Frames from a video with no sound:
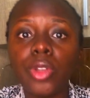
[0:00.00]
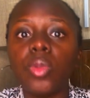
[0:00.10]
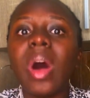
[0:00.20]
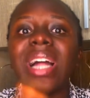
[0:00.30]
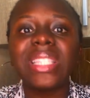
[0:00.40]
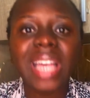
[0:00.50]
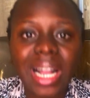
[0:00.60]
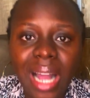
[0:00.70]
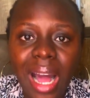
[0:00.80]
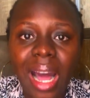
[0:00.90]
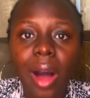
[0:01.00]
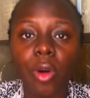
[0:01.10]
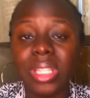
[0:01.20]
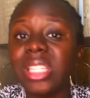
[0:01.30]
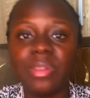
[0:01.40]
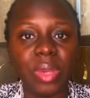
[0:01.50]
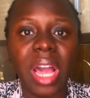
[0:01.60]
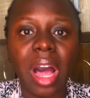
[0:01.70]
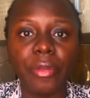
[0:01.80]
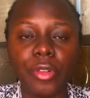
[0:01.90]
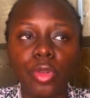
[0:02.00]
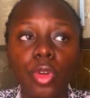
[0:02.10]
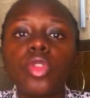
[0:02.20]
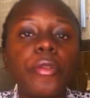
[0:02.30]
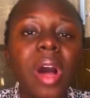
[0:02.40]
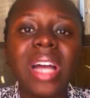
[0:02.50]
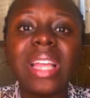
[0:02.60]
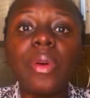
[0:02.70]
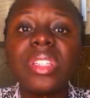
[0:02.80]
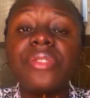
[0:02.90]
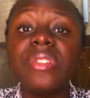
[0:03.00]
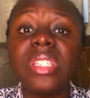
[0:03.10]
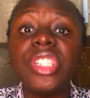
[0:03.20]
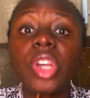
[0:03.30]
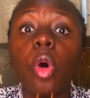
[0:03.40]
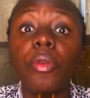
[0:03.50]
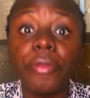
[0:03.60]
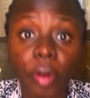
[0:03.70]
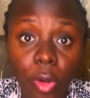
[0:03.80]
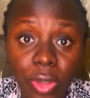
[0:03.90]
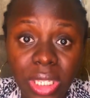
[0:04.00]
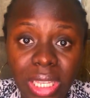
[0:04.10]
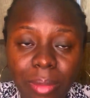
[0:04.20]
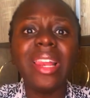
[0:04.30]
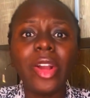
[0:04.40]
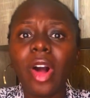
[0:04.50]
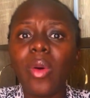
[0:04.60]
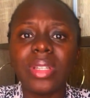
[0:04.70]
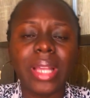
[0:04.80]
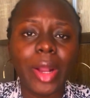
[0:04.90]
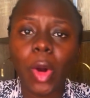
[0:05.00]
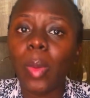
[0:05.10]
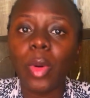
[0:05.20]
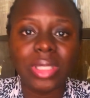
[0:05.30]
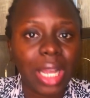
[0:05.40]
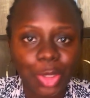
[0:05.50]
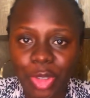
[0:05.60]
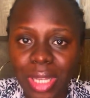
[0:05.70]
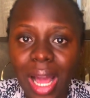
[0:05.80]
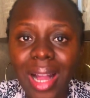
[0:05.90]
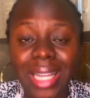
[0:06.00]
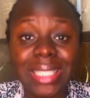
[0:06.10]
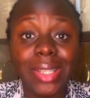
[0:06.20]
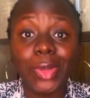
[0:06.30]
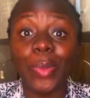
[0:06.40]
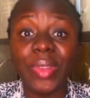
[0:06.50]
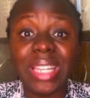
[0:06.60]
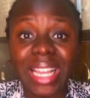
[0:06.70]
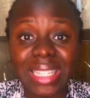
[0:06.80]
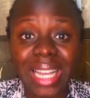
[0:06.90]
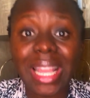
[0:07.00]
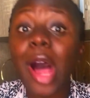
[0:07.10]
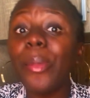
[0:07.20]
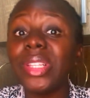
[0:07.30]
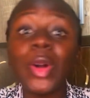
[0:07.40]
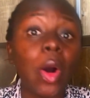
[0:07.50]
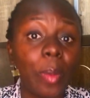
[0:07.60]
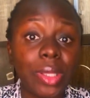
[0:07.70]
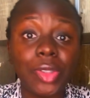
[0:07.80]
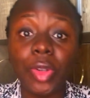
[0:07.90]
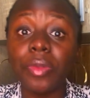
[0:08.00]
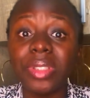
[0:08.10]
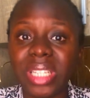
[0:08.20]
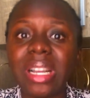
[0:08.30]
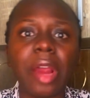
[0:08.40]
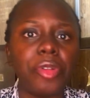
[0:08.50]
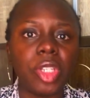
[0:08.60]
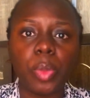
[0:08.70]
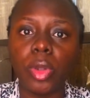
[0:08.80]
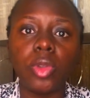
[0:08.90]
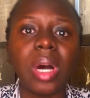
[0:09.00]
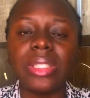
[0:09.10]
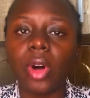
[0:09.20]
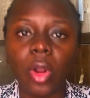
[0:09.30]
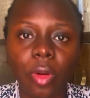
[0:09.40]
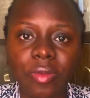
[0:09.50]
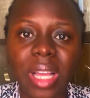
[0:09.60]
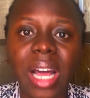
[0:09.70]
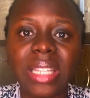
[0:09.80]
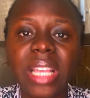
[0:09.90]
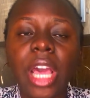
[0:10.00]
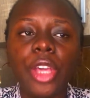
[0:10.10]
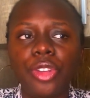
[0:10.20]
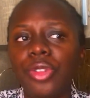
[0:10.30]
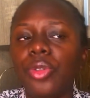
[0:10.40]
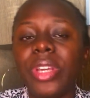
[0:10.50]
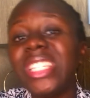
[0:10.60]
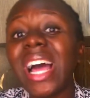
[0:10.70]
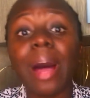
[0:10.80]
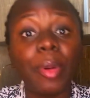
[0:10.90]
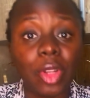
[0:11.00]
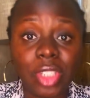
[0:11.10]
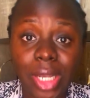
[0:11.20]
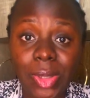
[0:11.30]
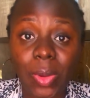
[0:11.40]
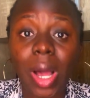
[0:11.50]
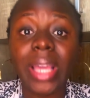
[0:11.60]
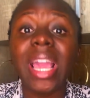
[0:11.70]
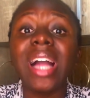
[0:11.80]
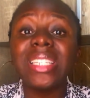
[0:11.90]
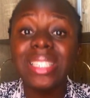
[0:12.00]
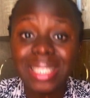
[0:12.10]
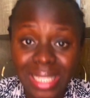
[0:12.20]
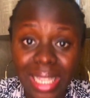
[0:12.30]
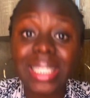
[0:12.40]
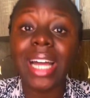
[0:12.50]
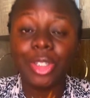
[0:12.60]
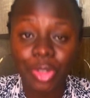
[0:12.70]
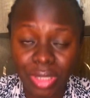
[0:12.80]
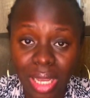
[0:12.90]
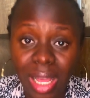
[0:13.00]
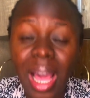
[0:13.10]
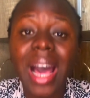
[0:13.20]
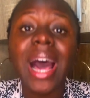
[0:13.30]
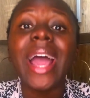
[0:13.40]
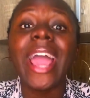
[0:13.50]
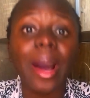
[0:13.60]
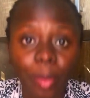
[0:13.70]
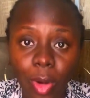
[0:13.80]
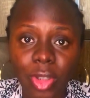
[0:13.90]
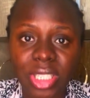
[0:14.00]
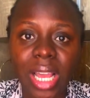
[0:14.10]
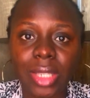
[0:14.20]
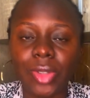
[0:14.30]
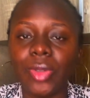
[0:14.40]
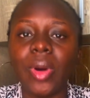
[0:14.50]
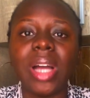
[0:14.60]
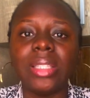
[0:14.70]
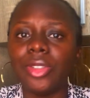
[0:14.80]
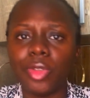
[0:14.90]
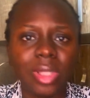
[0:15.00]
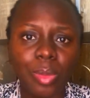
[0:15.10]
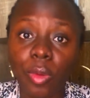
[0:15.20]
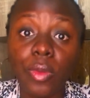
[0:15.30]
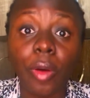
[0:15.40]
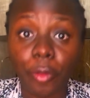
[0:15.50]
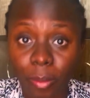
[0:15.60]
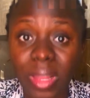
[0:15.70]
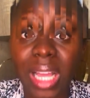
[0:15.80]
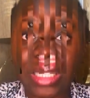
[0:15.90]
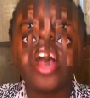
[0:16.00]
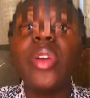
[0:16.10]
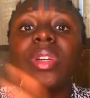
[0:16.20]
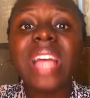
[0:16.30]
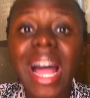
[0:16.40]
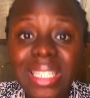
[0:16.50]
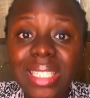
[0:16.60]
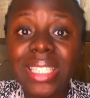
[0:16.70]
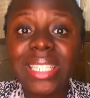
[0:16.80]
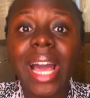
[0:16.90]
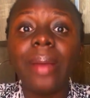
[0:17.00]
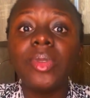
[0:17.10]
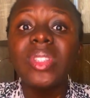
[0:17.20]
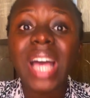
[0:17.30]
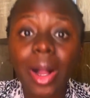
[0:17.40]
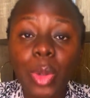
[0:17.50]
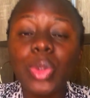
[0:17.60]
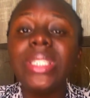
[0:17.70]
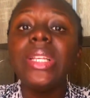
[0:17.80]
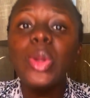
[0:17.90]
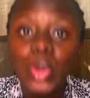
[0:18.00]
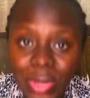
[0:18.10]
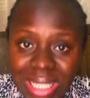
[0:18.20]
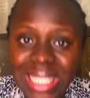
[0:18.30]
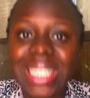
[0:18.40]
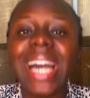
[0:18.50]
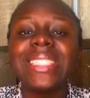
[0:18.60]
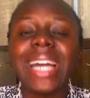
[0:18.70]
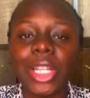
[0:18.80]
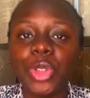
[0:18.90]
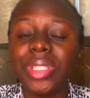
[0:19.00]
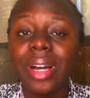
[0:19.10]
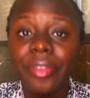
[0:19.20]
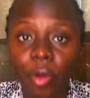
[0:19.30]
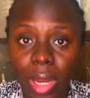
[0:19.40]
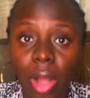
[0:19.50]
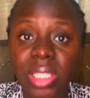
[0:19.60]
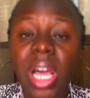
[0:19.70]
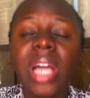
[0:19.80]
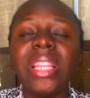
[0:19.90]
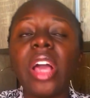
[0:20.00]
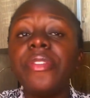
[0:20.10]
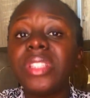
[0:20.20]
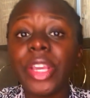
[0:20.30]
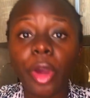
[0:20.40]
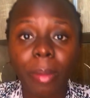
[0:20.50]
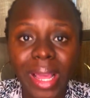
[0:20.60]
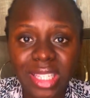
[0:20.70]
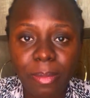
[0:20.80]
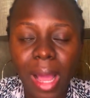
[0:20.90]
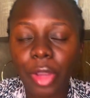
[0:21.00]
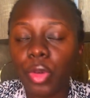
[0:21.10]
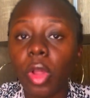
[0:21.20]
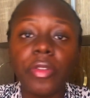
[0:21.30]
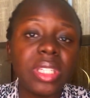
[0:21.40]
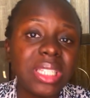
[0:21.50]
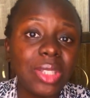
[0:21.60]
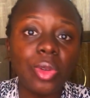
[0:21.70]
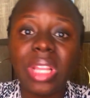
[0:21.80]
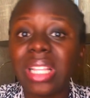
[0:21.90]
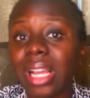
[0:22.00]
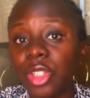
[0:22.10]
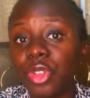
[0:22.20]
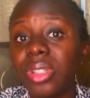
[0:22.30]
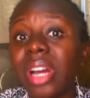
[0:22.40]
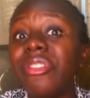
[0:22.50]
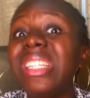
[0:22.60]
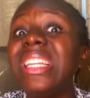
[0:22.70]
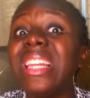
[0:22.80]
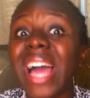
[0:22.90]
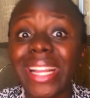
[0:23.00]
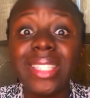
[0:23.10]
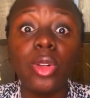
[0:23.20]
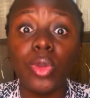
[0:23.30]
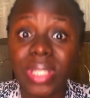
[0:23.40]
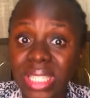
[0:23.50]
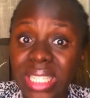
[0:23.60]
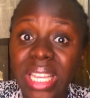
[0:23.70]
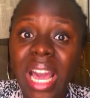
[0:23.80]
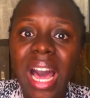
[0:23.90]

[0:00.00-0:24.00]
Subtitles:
to attack her on his behalf, So for her, that was the reason she unfollowed him. And Lekon was like, come on, Katrina, how can you say something like that? How many comments do you even think I respond to and all of that? He shall apologize to her. He actually said, Katrina, I apologize, and they moved on from that. Now it was actually time to tackle the Lucy and Katrina fallout. Now, if you take your minds back, you'll obviously know that Katrina really liked Lucy,